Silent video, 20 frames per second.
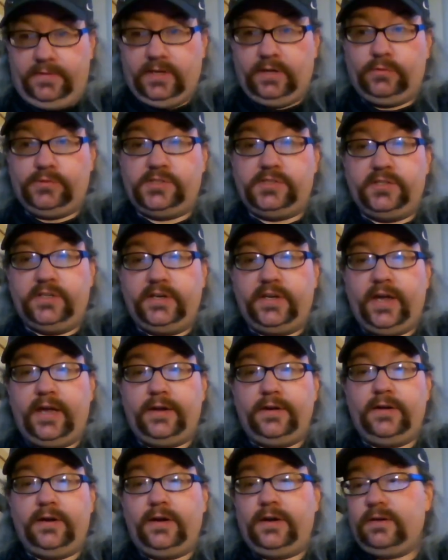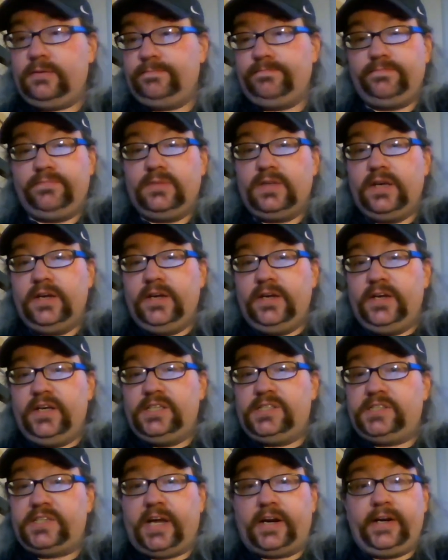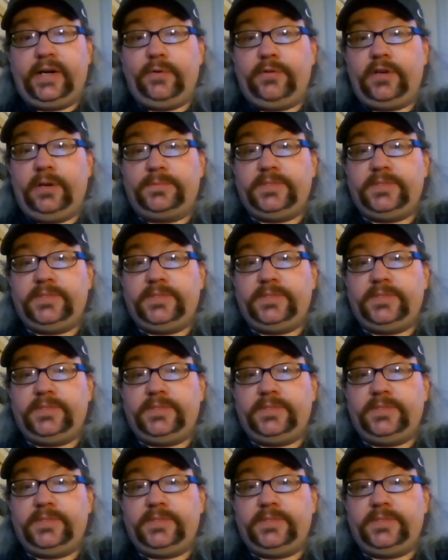We'll see you again uh, Saturday with an